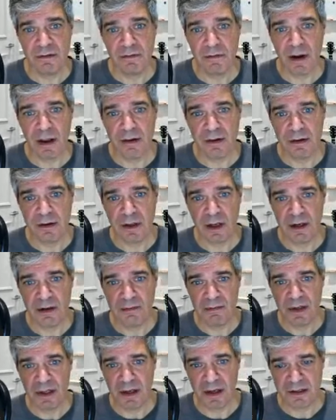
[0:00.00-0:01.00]
rather than it
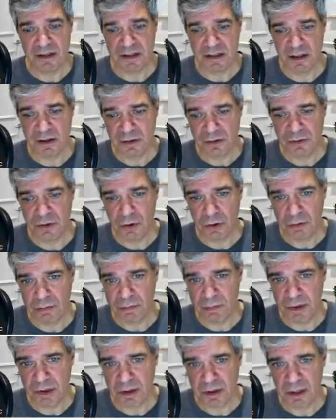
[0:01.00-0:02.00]
being a single
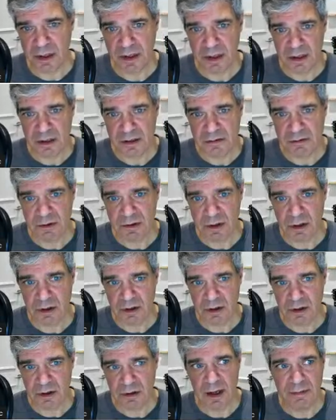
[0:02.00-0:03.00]
notebook like it is with
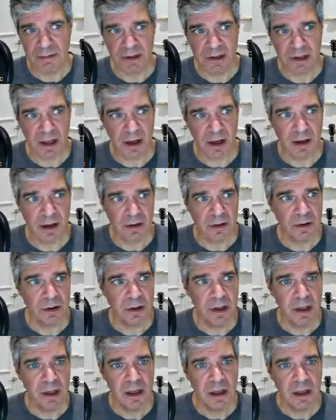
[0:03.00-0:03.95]
Colab and Kaggle,